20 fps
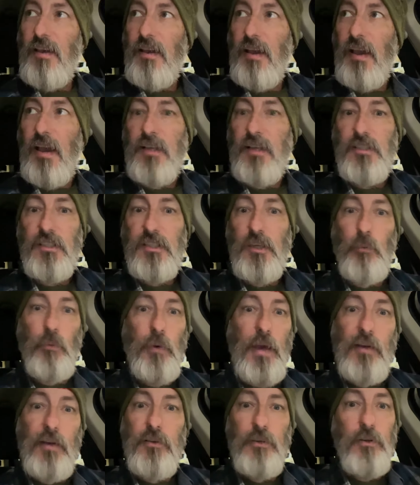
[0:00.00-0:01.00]
And she said, "We
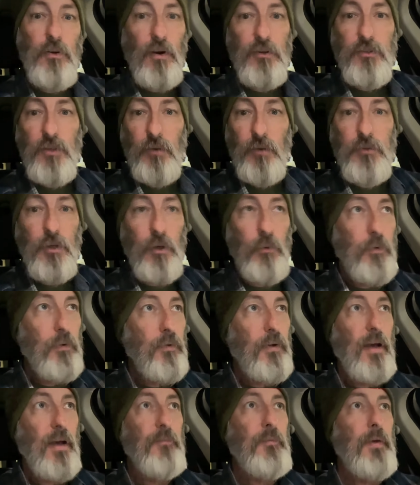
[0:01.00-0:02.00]
have to do our job too. We don't
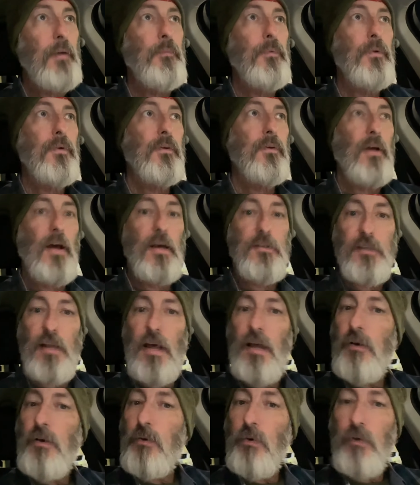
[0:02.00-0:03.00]
have people." I said, "I
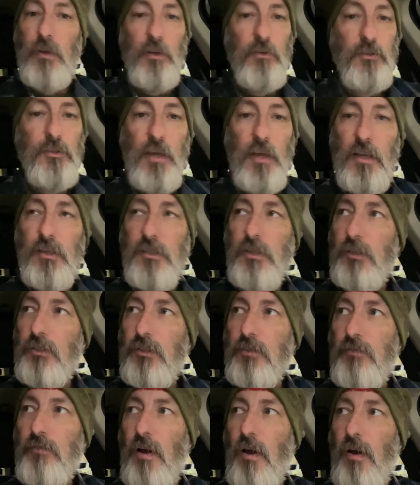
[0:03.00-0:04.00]
don't know. I understand. It's not your
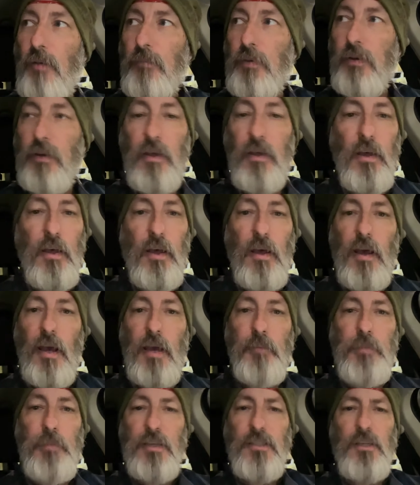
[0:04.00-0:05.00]
fault, but it
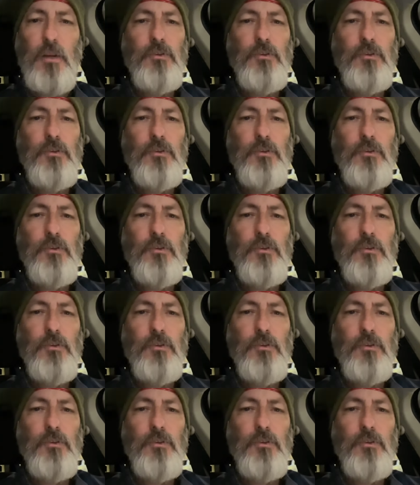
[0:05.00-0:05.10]
makes no